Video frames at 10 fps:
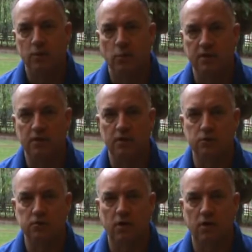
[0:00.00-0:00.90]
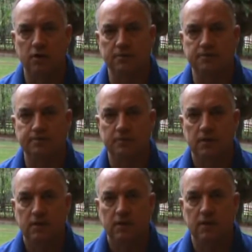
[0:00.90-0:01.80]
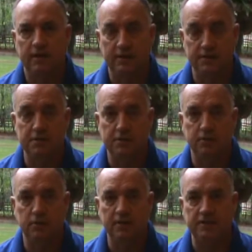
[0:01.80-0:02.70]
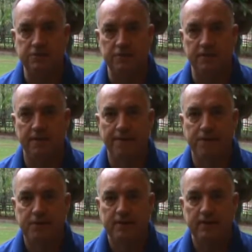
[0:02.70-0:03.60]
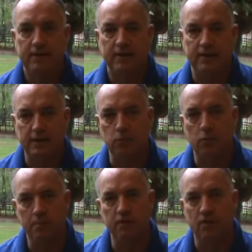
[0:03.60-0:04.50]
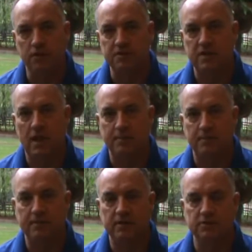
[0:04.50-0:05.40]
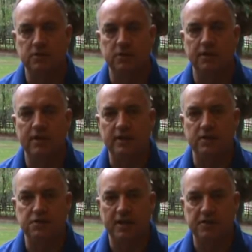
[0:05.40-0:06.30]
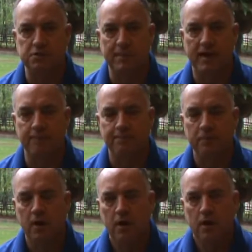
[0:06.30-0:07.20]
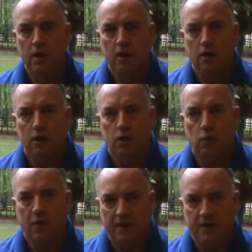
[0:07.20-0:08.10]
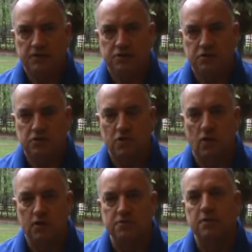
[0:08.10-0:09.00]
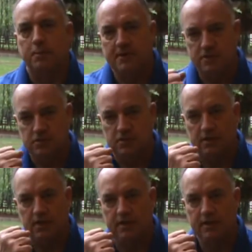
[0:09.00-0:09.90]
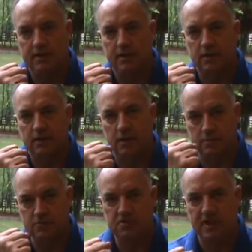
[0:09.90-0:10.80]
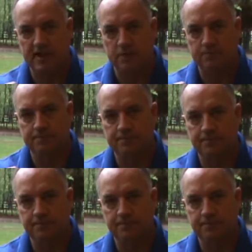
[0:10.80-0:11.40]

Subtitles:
what goes on in a typical engine, and then we'll move on to timing belts and the need to change them out. When an engine starts, a piston comes down,